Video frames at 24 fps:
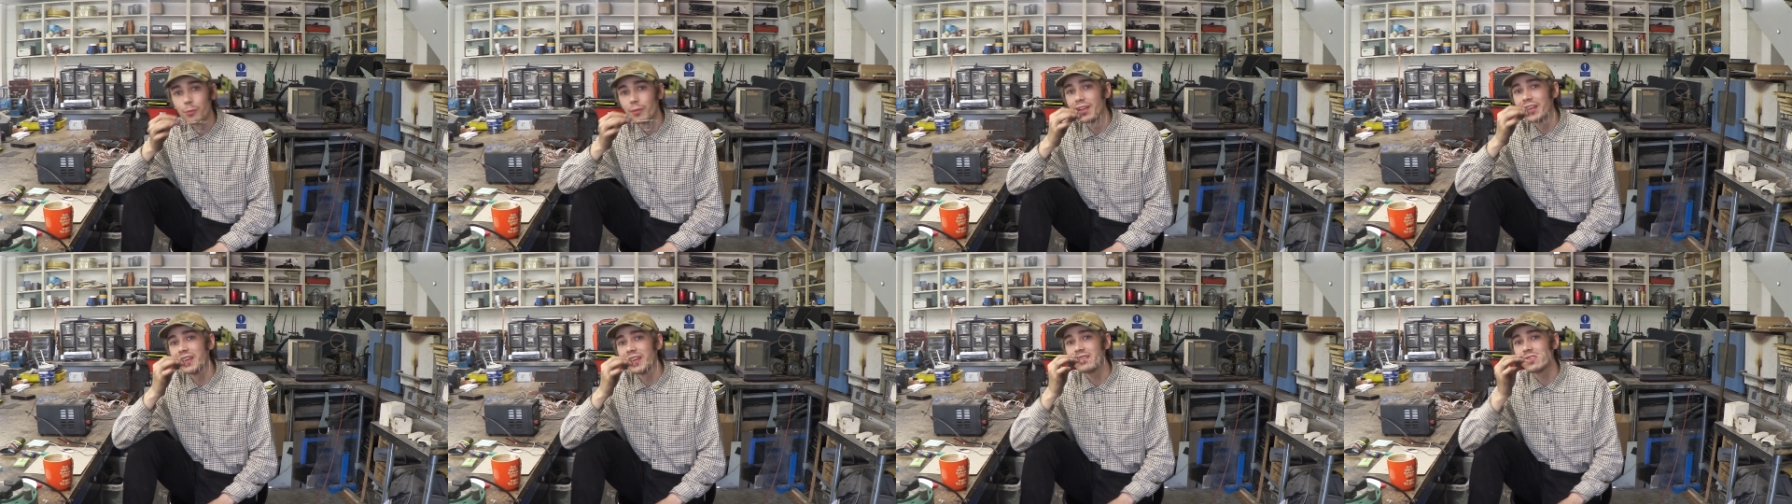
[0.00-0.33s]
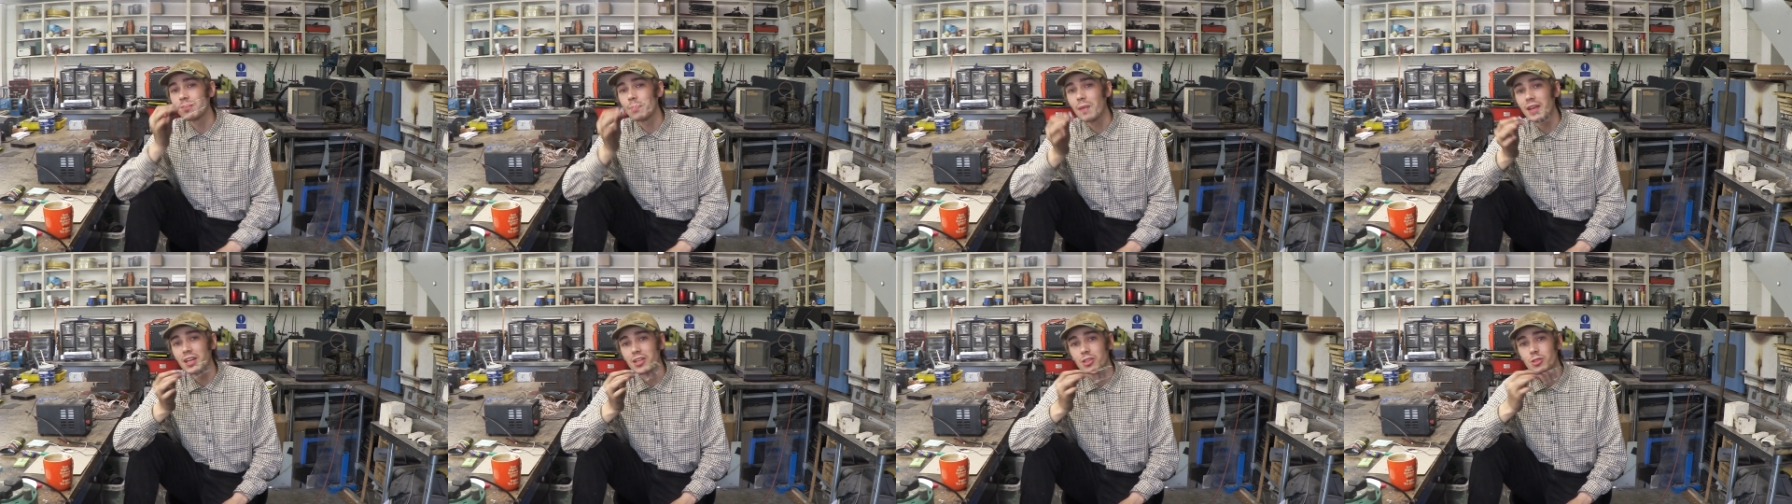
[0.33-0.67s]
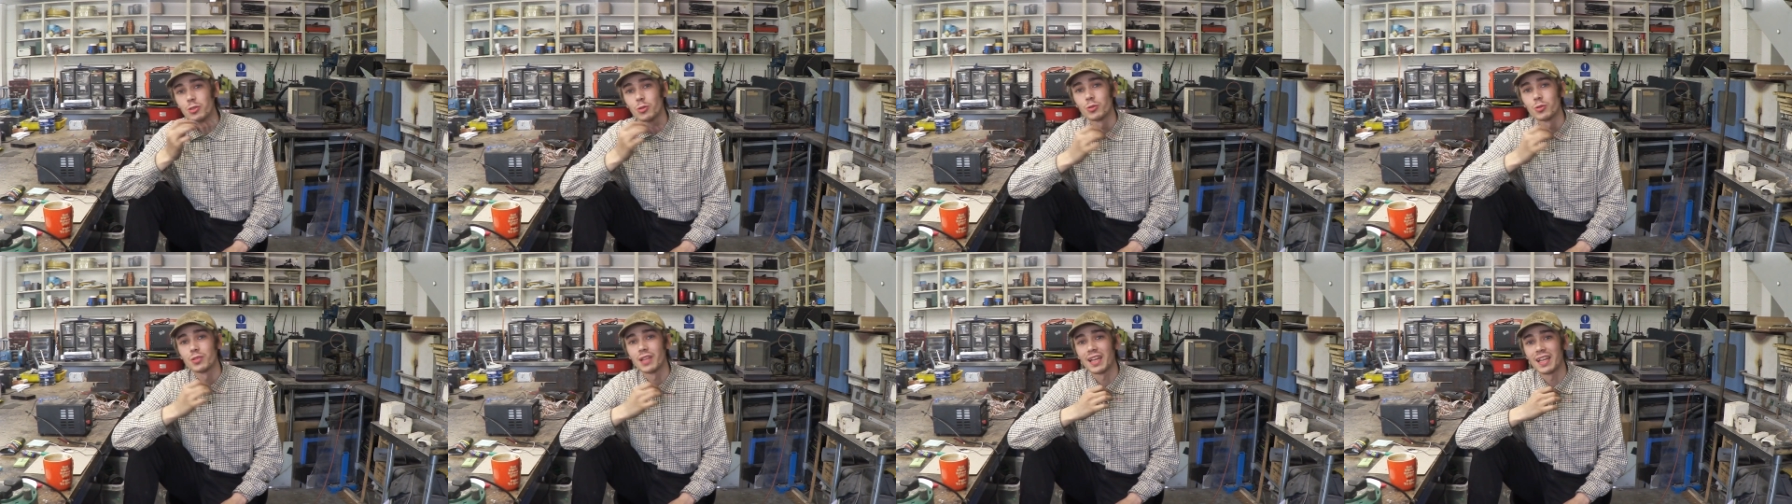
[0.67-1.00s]
we need to make
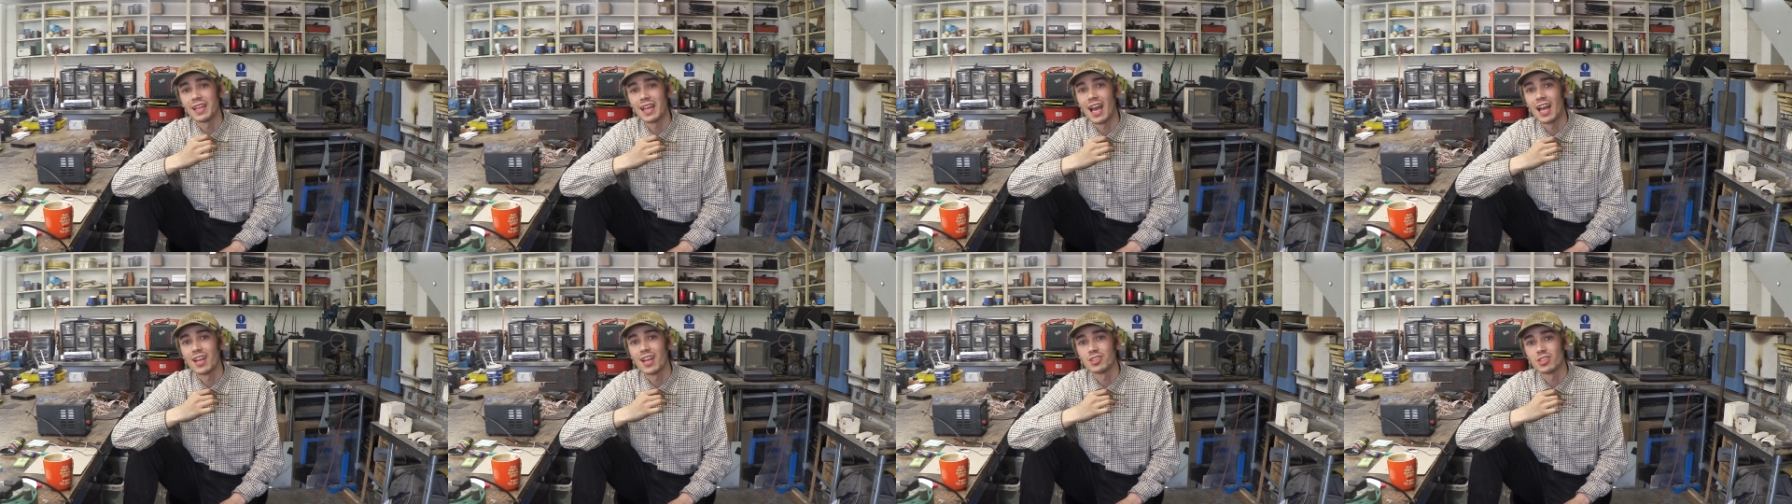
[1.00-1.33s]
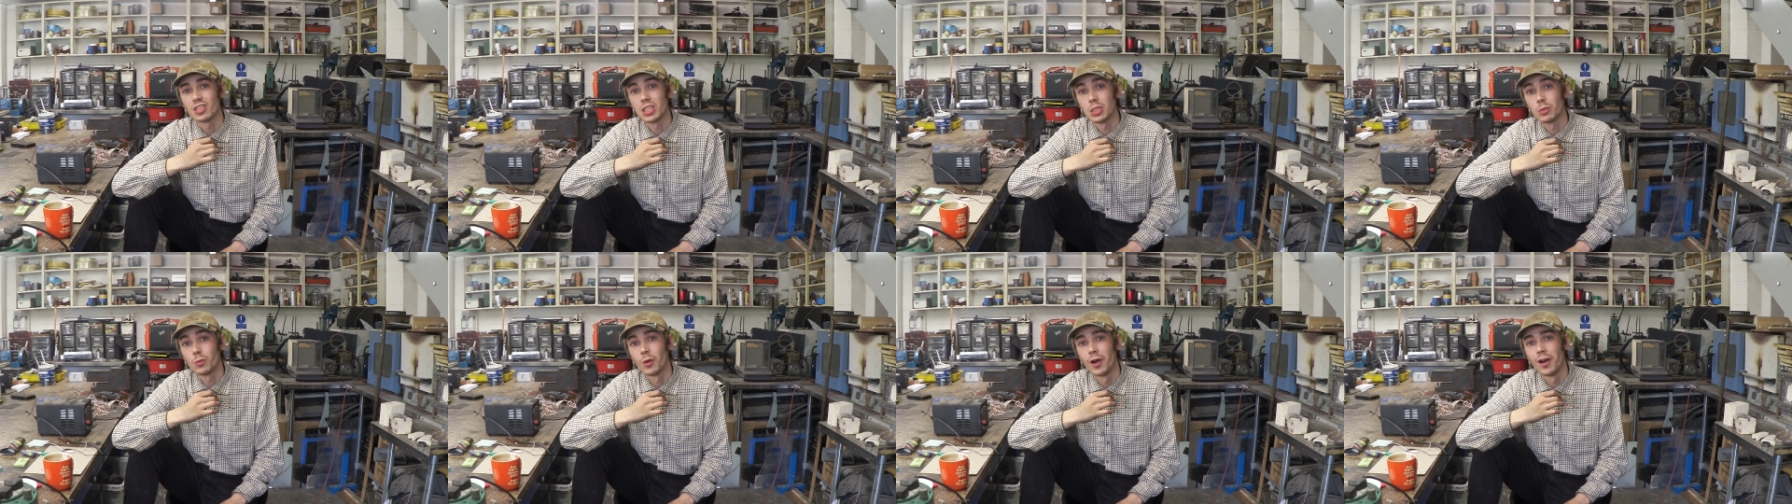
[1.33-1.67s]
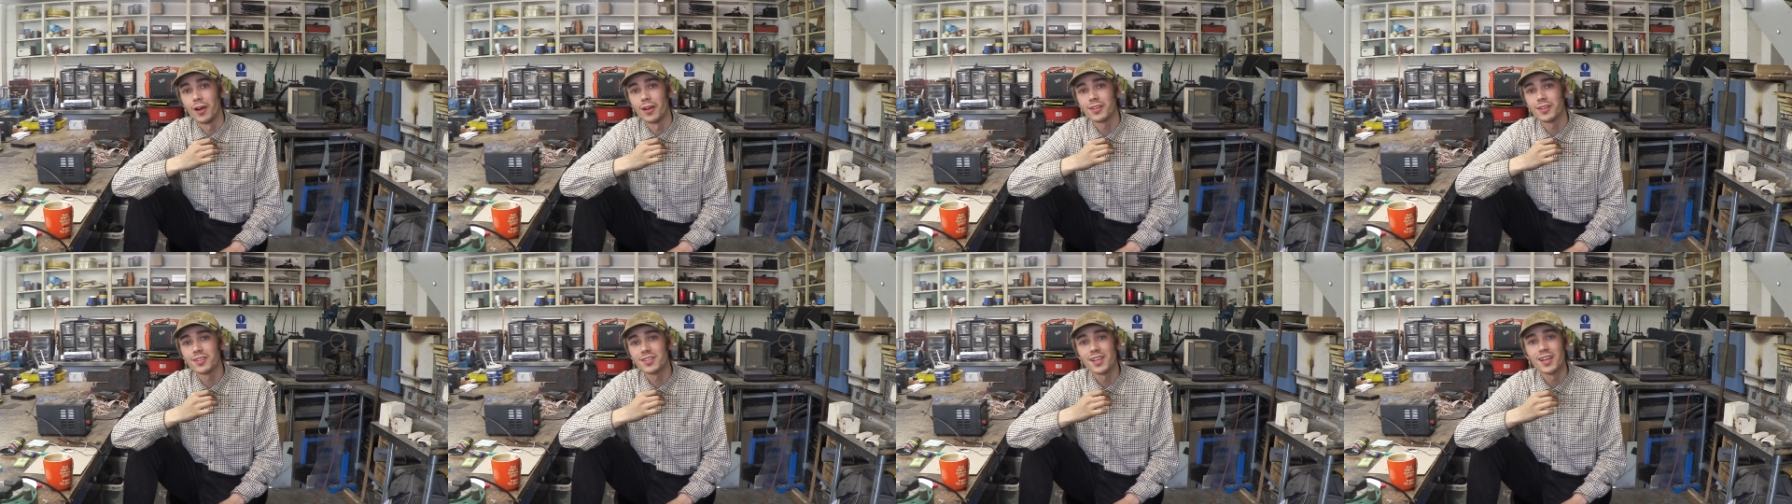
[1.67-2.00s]
sure that it actually
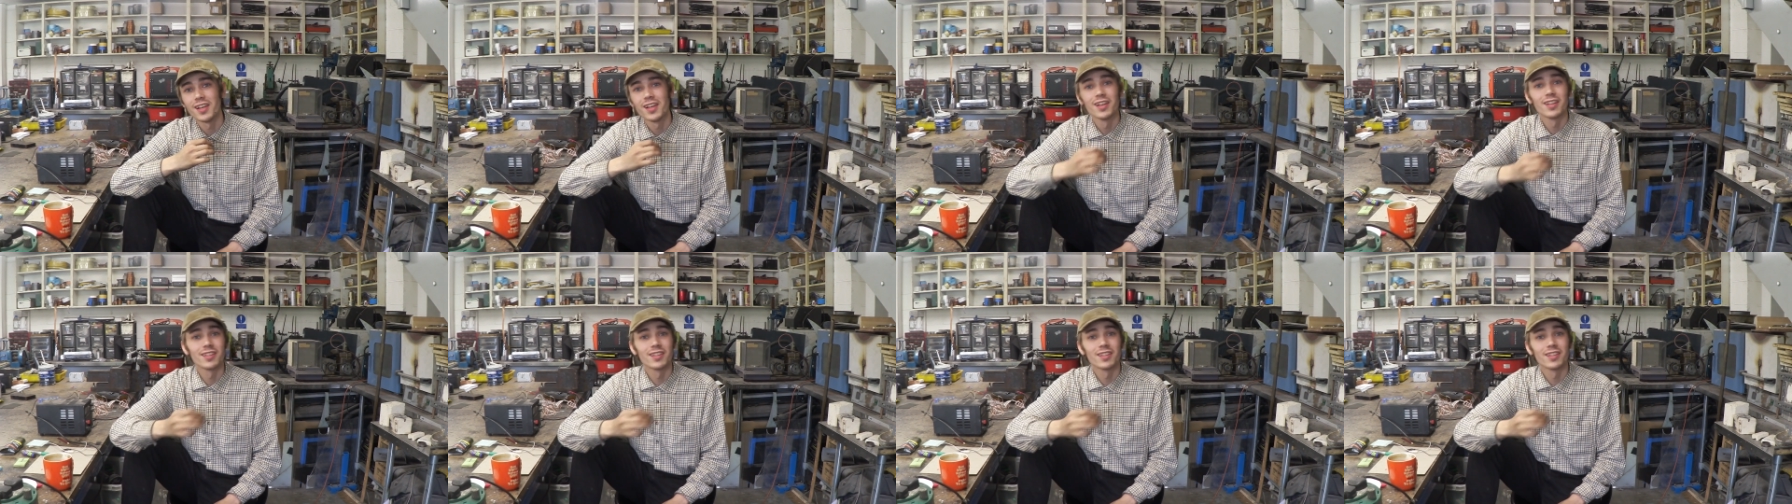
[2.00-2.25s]
works.